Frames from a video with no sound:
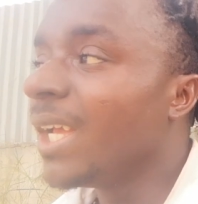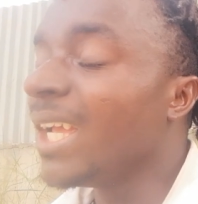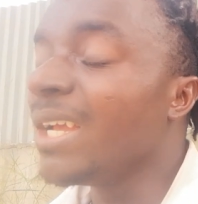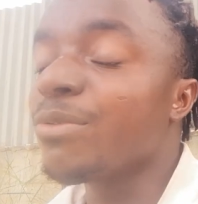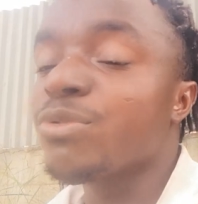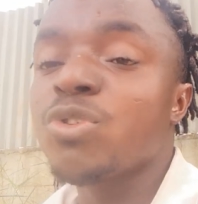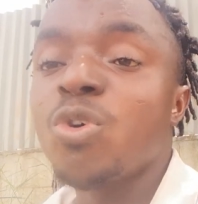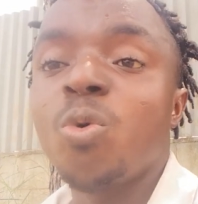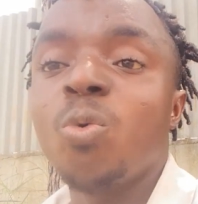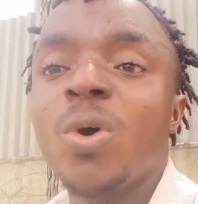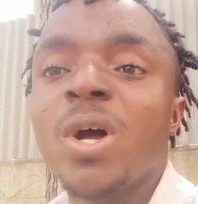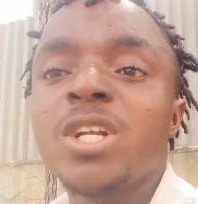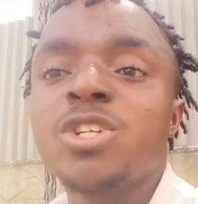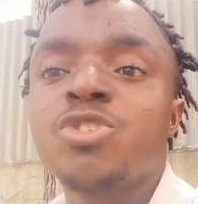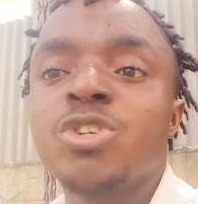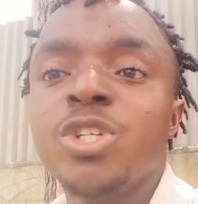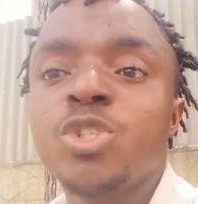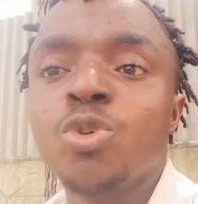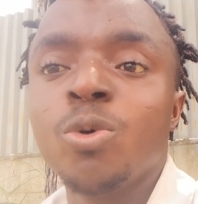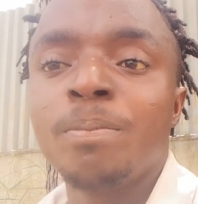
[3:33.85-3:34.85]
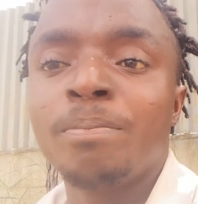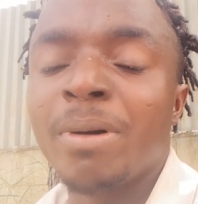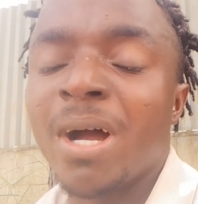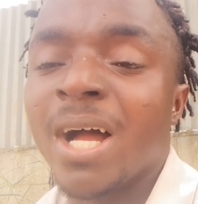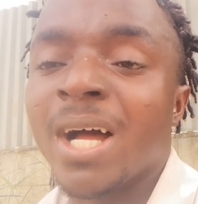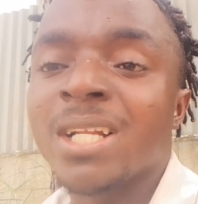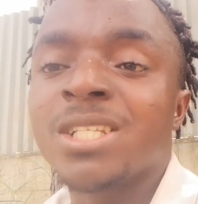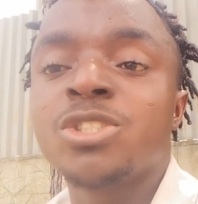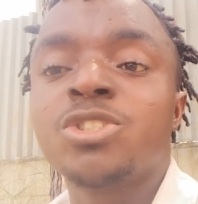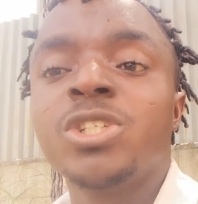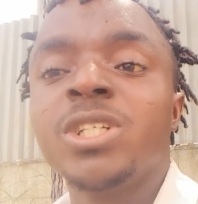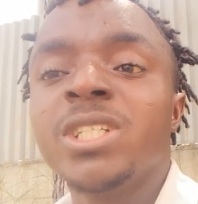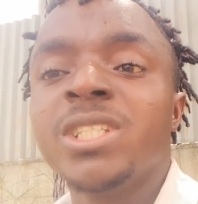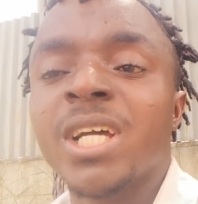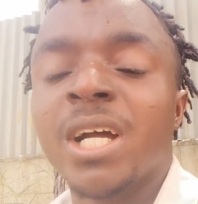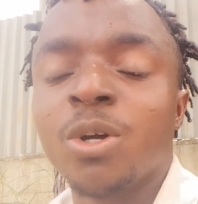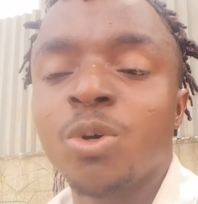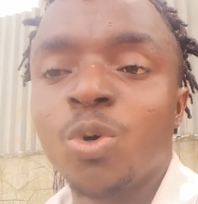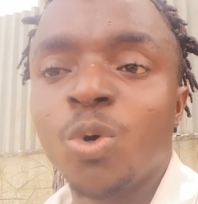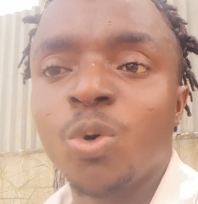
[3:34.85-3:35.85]
If someone treat you bad, treat
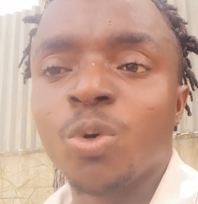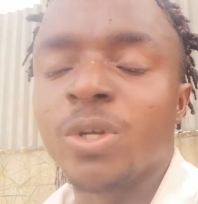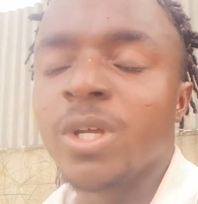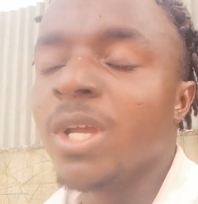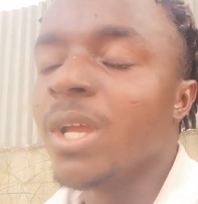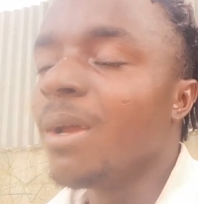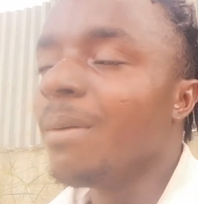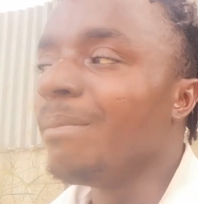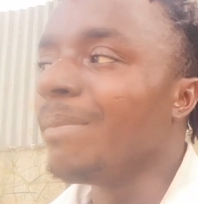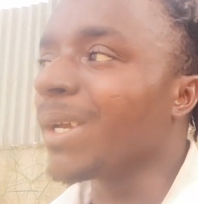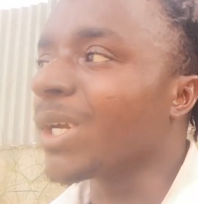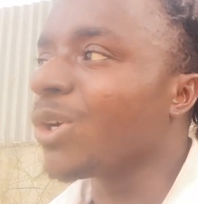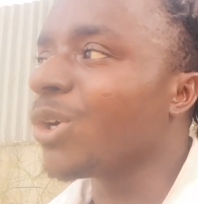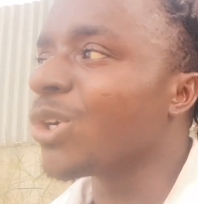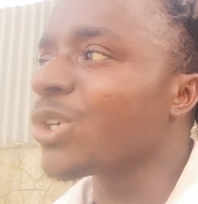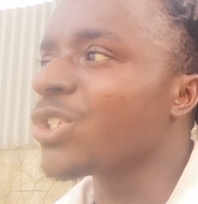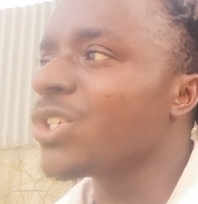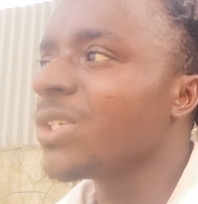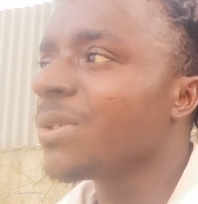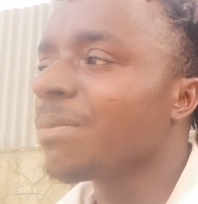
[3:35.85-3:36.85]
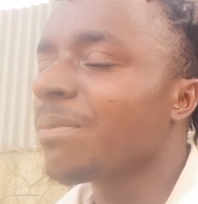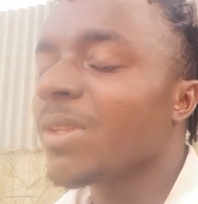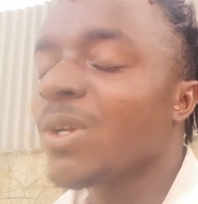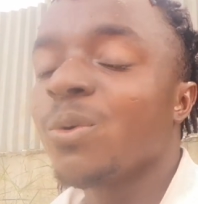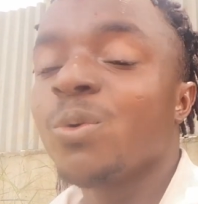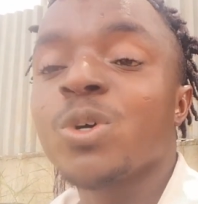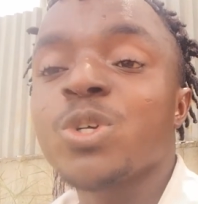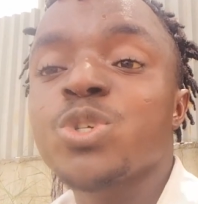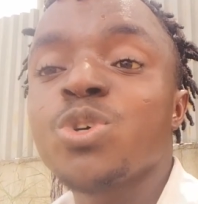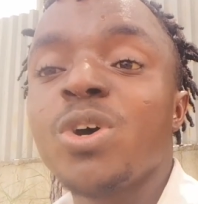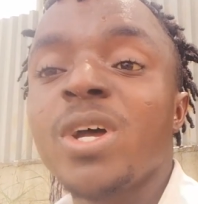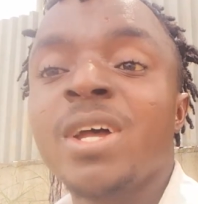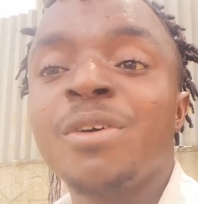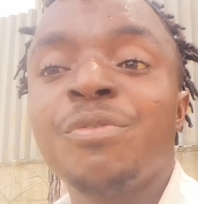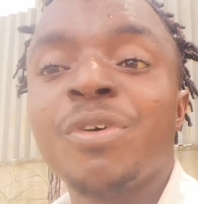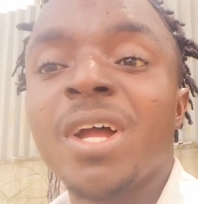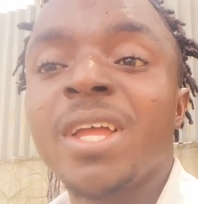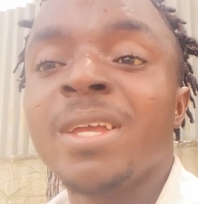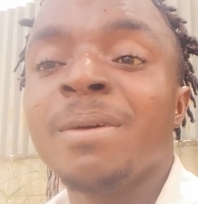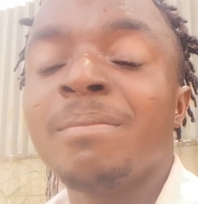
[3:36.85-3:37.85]
them good. Because
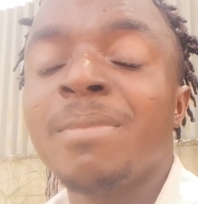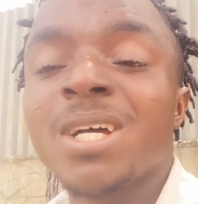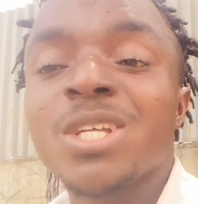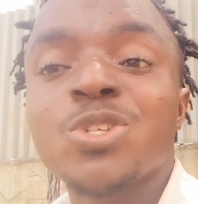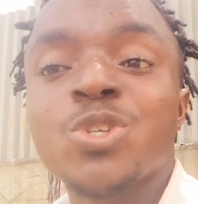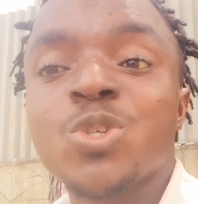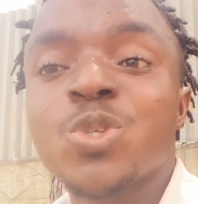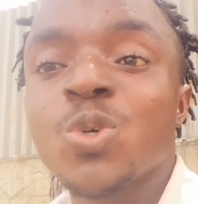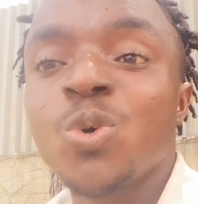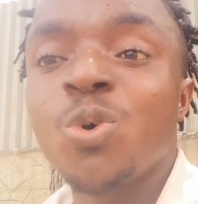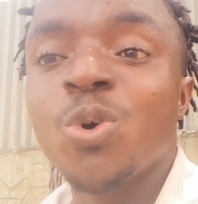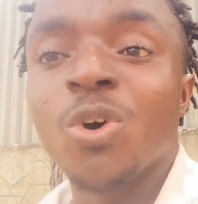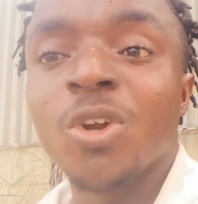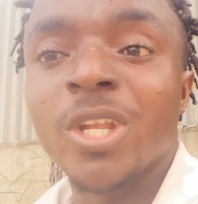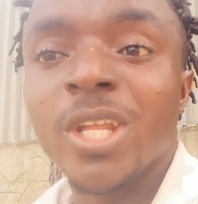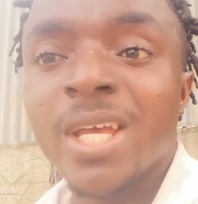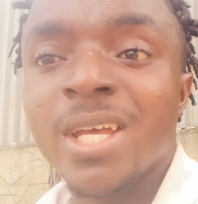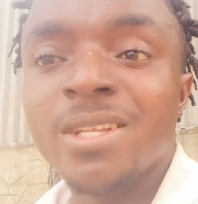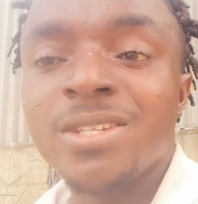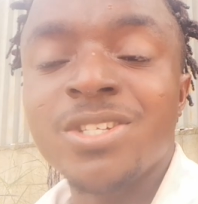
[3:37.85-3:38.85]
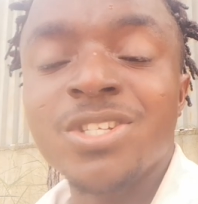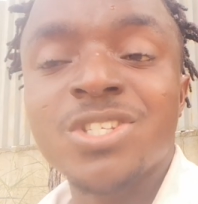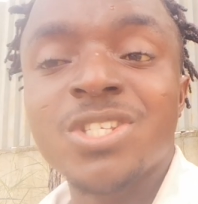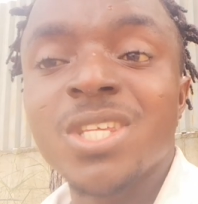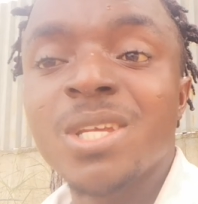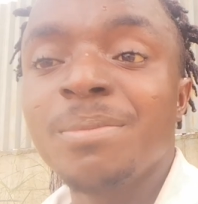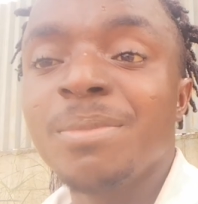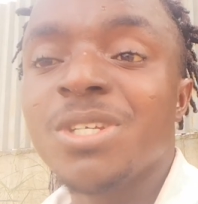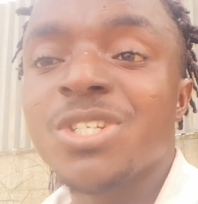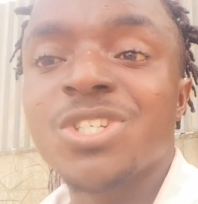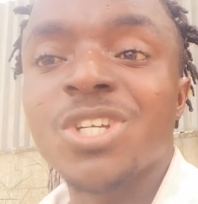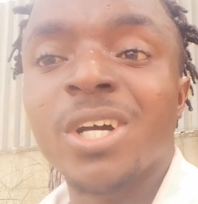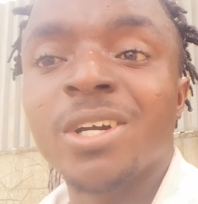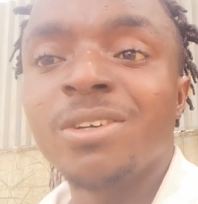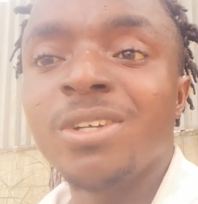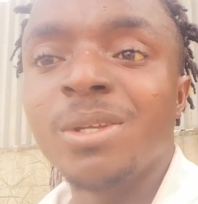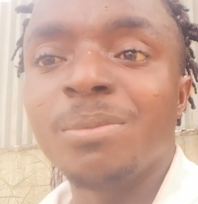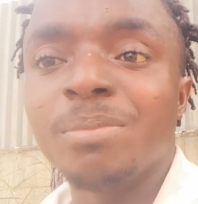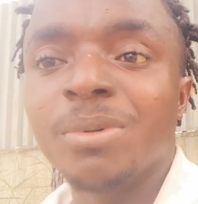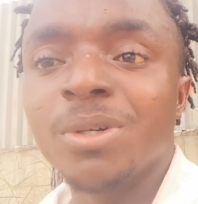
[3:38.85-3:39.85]
whatsoever a man sow on earth, the same he shall
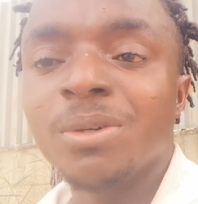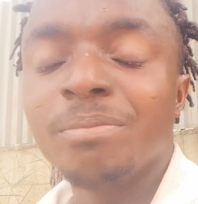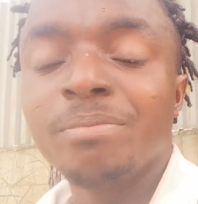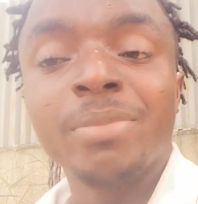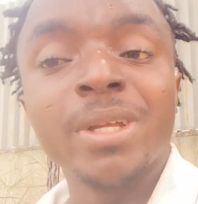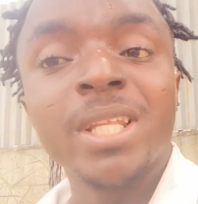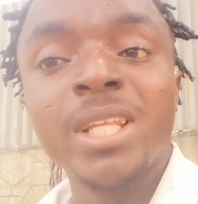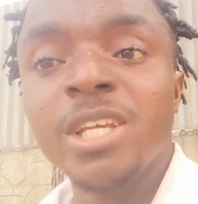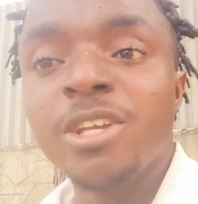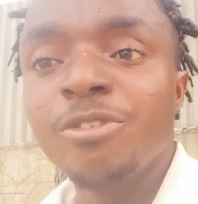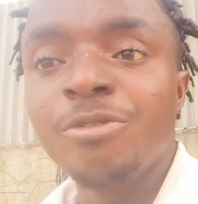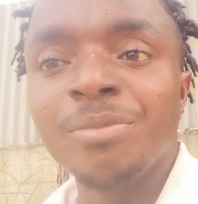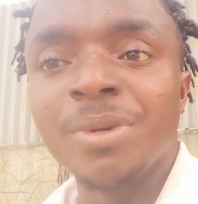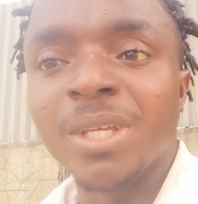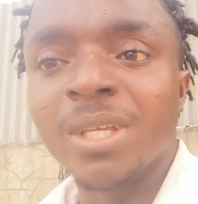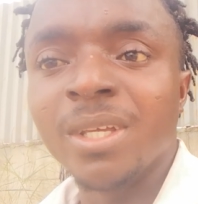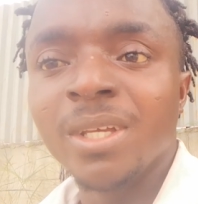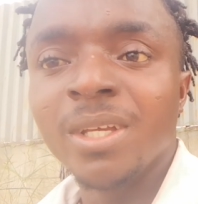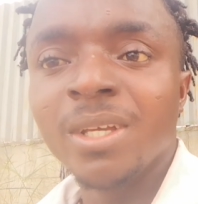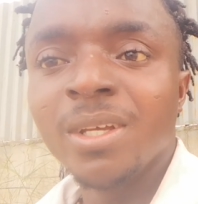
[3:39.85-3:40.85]
reap. Believe me.